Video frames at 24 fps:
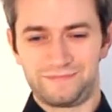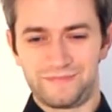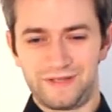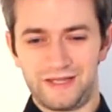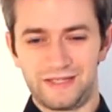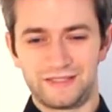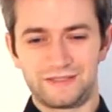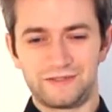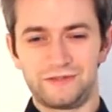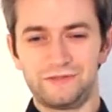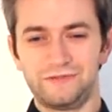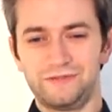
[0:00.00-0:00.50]

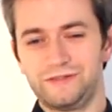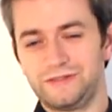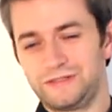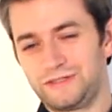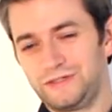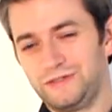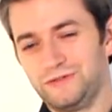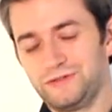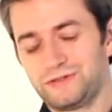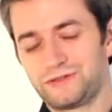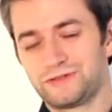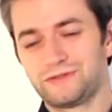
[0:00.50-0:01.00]
as
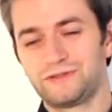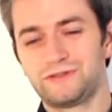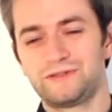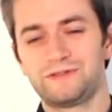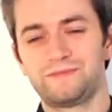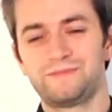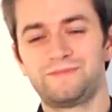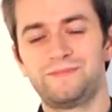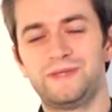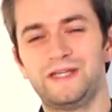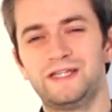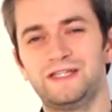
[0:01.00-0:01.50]

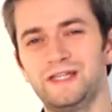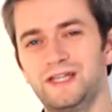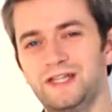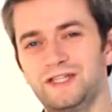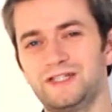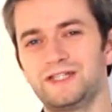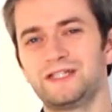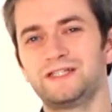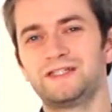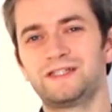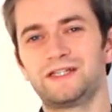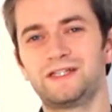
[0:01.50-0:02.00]
usual, be
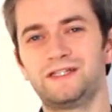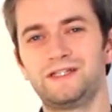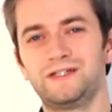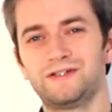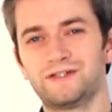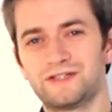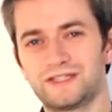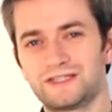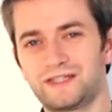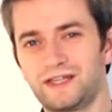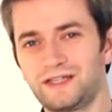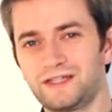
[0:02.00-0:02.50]
diligent in
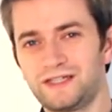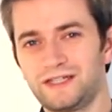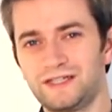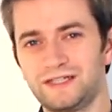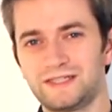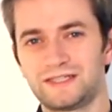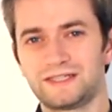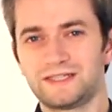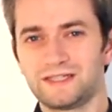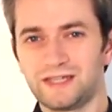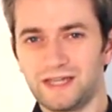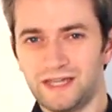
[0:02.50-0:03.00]
your
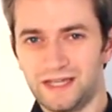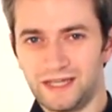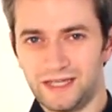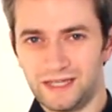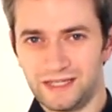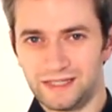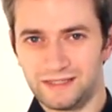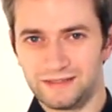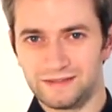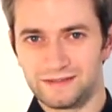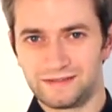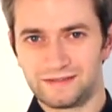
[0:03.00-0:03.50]
studies,
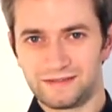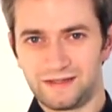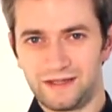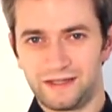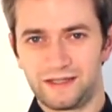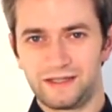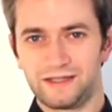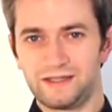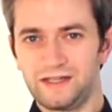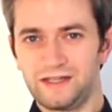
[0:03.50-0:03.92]
and I can